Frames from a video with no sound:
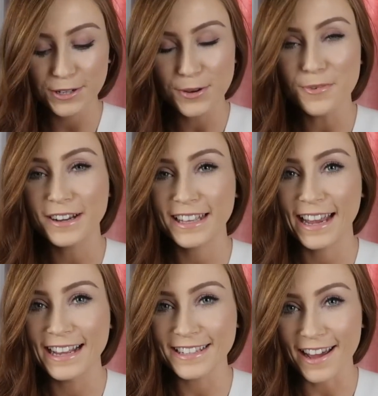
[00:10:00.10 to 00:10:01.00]
two more
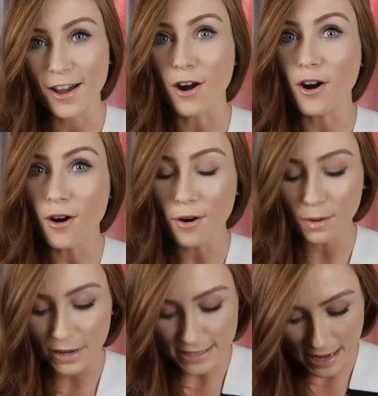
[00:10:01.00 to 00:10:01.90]
things I
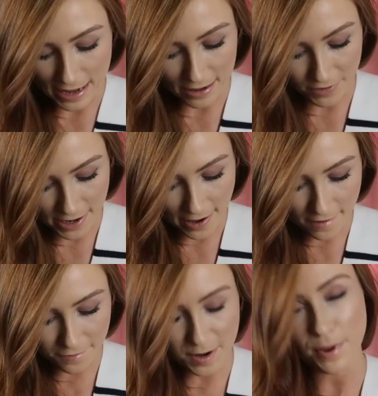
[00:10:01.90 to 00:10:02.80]
always have in
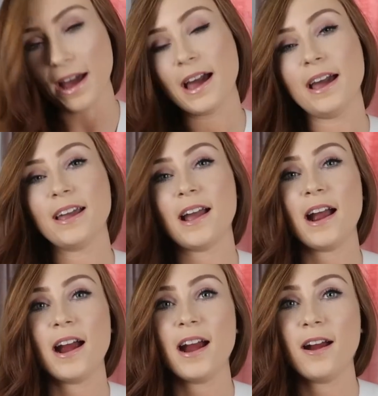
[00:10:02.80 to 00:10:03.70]
every bag
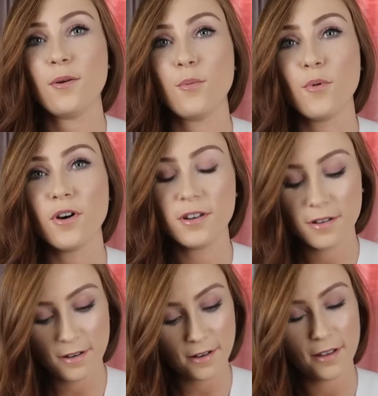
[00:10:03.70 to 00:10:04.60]
are,
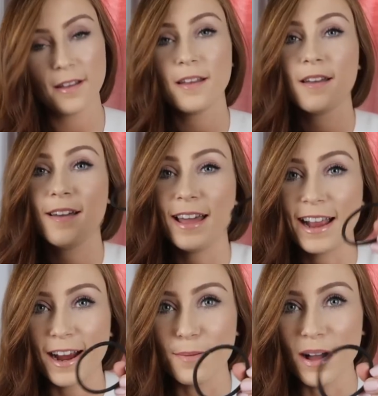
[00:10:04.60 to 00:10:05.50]
one, a
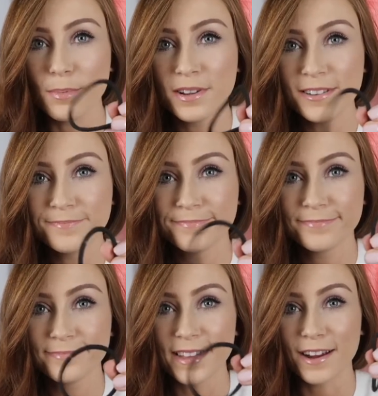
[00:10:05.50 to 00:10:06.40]
hair bobble,
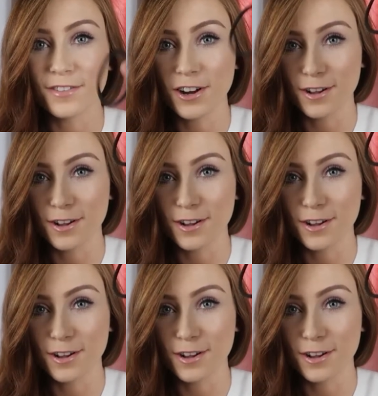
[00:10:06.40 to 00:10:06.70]
every